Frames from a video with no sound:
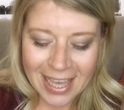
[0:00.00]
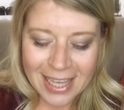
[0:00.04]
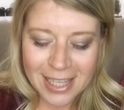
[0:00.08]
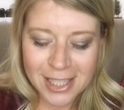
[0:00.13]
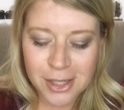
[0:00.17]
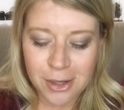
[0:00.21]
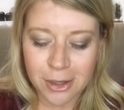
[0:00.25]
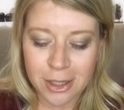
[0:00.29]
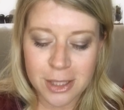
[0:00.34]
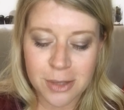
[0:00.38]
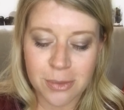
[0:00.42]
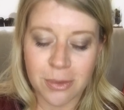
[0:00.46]

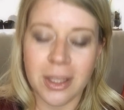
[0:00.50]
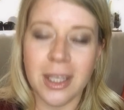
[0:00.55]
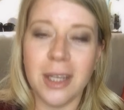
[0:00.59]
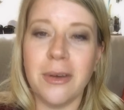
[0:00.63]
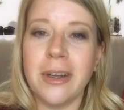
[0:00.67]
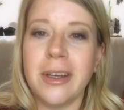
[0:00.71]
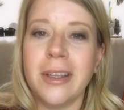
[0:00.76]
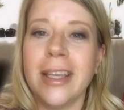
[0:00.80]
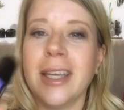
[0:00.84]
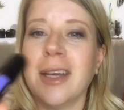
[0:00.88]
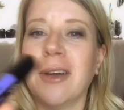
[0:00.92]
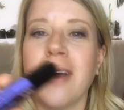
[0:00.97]
So it's really,
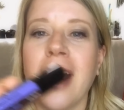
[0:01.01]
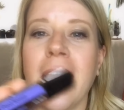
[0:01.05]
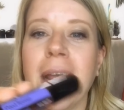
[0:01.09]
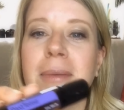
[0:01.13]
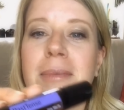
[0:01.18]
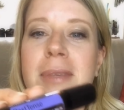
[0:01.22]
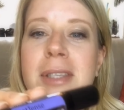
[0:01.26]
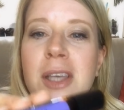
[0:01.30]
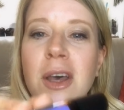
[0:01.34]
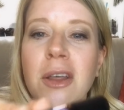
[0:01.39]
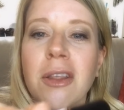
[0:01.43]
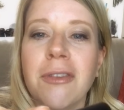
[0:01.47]
really
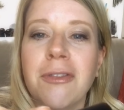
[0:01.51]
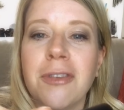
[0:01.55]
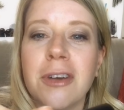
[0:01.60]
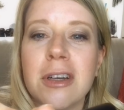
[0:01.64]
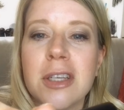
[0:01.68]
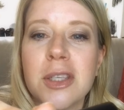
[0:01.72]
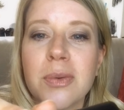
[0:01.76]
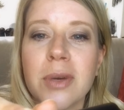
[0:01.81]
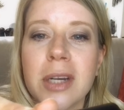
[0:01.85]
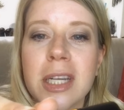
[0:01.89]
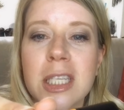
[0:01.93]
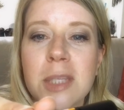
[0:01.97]
great. So the
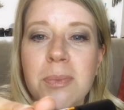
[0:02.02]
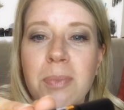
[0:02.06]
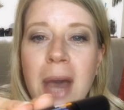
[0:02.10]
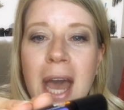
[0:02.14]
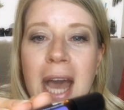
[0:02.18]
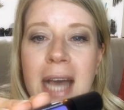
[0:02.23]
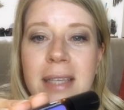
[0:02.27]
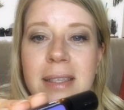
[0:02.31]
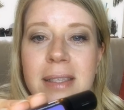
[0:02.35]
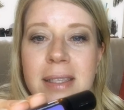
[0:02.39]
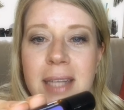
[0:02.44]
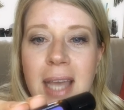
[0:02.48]
first one is
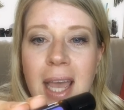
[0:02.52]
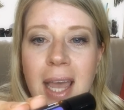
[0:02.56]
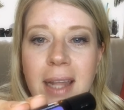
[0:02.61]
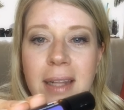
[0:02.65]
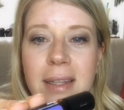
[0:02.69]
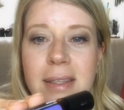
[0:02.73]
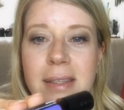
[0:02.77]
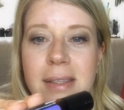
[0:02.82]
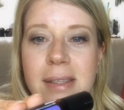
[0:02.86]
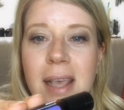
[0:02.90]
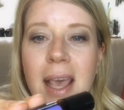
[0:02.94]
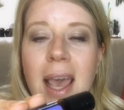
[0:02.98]
Past
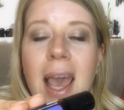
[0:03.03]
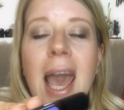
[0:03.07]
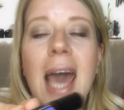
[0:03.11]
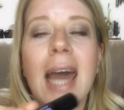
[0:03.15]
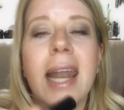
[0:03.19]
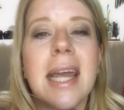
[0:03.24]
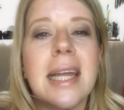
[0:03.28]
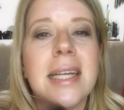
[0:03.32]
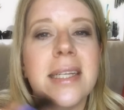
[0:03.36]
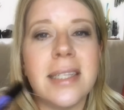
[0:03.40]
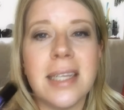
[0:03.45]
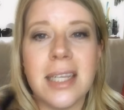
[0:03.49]
Tense,
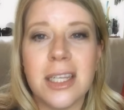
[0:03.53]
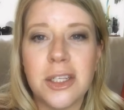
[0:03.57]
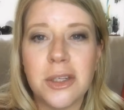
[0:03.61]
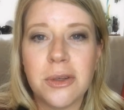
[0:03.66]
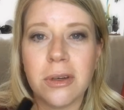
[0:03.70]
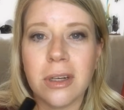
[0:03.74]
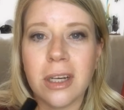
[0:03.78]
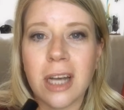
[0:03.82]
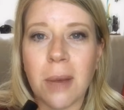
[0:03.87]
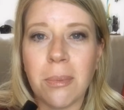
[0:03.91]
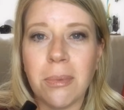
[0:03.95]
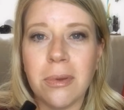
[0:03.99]
and I did
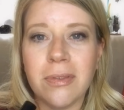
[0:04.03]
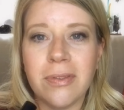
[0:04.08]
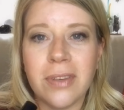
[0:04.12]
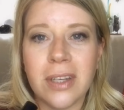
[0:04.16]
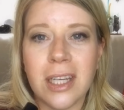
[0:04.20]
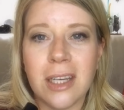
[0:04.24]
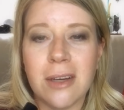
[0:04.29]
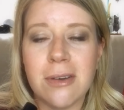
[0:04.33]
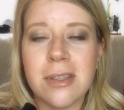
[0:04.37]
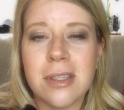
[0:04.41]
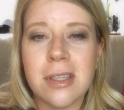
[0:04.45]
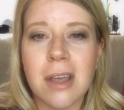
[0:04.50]
do a couple of
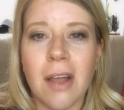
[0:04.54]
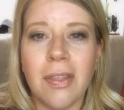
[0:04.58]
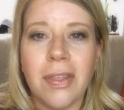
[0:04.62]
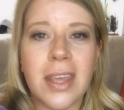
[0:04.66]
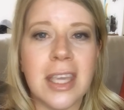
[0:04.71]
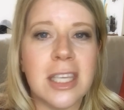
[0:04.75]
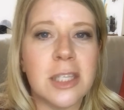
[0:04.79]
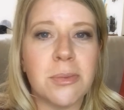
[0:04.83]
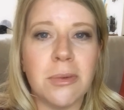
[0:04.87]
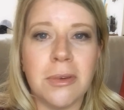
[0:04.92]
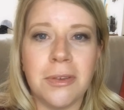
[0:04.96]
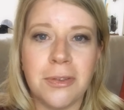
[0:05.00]
videos on
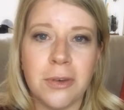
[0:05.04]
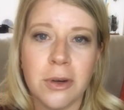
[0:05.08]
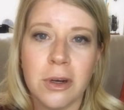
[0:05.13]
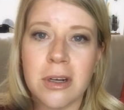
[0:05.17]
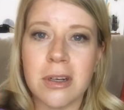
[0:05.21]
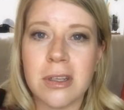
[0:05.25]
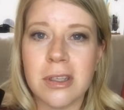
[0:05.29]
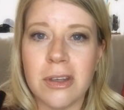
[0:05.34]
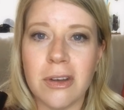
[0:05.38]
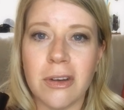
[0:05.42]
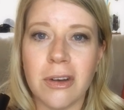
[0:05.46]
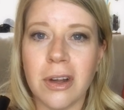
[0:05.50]
these
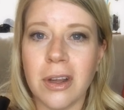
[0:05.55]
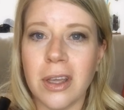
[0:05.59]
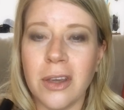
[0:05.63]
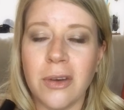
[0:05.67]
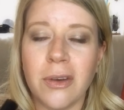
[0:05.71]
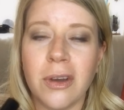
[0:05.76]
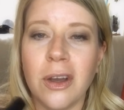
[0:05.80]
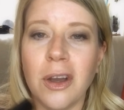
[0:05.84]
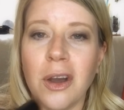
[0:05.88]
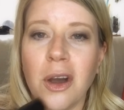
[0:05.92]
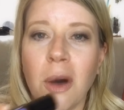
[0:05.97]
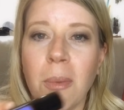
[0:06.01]
before, so you're,
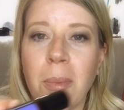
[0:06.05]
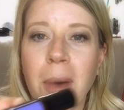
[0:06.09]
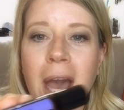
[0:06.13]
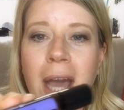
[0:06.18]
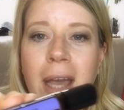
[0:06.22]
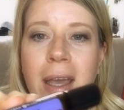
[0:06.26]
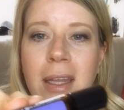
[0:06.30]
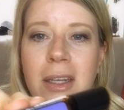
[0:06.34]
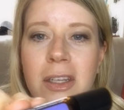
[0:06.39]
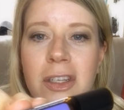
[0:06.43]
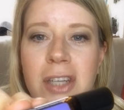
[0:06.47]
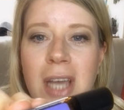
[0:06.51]
you can go
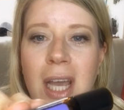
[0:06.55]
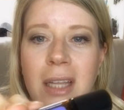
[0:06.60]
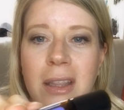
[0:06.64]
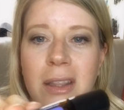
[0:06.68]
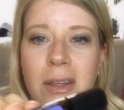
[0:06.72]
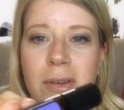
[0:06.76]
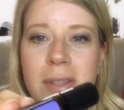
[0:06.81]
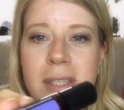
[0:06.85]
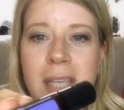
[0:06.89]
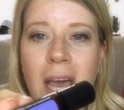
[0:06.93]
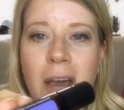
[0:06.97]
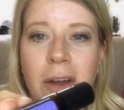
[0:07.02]
back and check
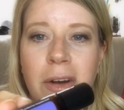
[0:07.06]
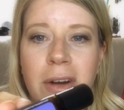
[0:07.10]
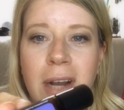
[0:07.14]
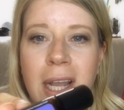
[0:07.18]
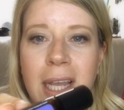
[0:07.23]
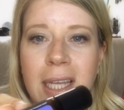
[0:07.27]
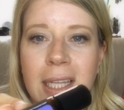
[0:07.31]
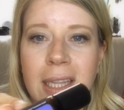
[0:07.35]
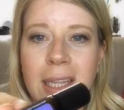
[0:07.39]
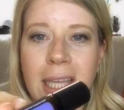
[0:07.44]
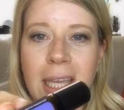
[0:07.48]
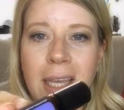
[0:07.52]
those out, or I
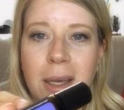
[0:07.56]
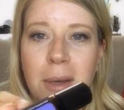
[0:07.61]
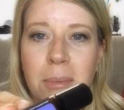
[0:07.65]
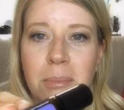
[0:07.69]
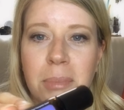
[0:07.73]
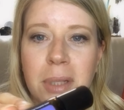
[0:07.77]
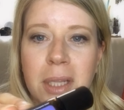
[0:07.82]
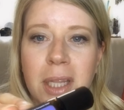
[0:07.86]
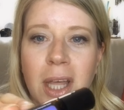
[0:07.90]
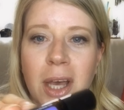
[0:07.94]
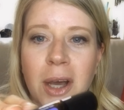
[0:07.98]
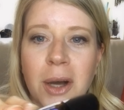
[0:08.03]
can link
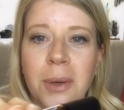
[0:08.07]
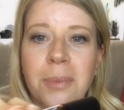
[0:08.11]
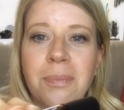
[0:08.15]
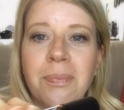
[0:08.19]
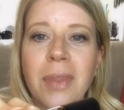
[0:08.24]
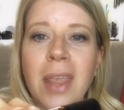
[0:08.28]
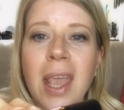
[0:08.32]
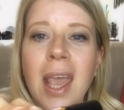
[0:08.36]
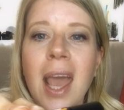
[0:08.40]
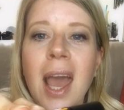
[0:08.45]
them below.